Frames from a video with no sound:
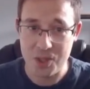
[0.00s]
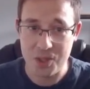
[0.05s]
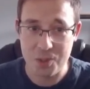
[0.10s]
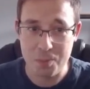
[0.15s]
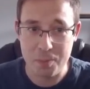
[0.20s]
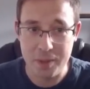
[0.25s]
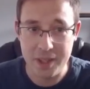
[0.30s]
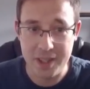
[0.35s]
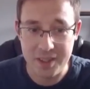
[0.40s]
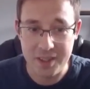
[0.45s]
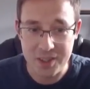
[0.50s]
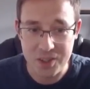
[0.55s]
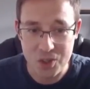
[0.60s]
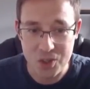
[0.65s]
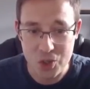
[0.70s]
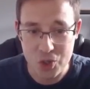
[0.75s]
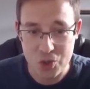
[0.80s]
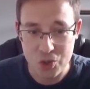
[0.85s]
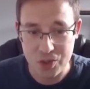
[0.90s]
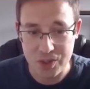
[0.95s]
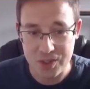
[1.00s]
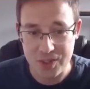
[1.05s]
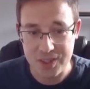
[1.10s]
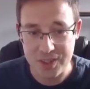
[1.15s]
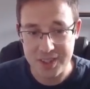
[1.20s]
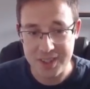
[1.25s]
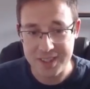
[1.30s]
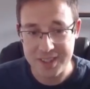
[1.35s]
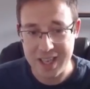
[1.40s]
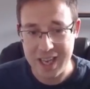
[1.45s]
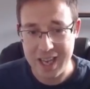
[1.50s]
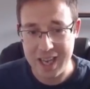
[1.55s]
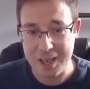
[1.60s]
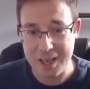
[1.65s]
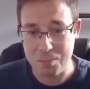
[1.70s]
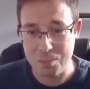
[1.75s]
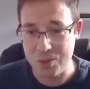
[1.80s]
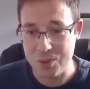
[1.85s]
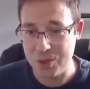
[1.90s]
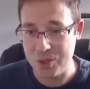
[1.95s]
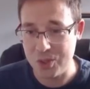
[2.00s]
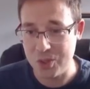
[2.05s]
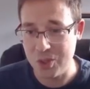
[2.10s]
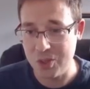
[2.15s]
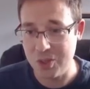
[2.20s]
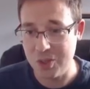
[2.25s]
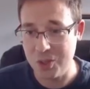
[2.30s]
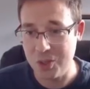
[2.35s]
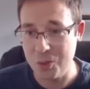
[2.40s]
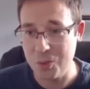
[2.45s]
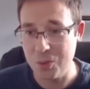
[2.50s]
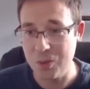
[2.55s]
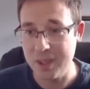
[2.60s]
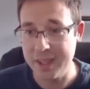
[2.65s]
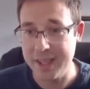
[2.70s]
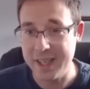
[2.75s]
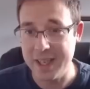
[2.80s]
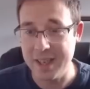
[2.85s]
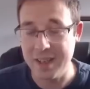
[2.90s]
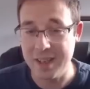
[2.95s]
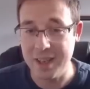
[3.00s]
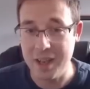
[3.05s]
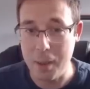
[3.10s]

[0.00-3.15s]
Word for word: has been constructed is absolutely